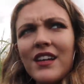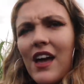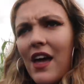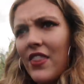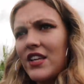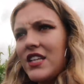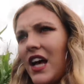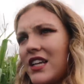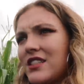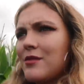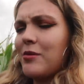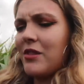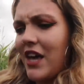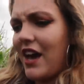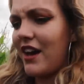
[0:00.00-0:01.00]
Yeah, this has to
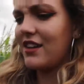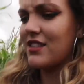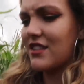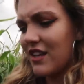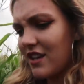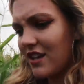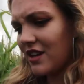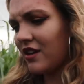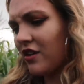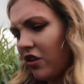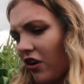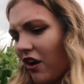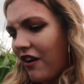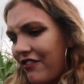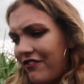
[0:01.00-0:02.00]
be the exit.
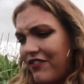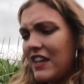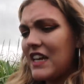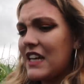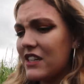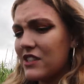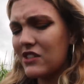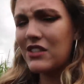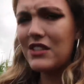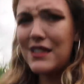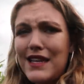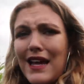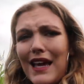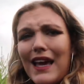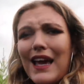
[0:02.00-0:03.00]
Oh, our feet are just
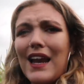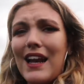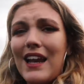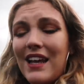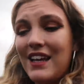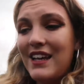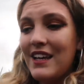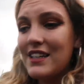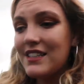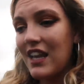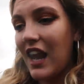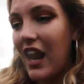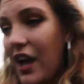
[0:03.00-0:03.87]
sticking. This is a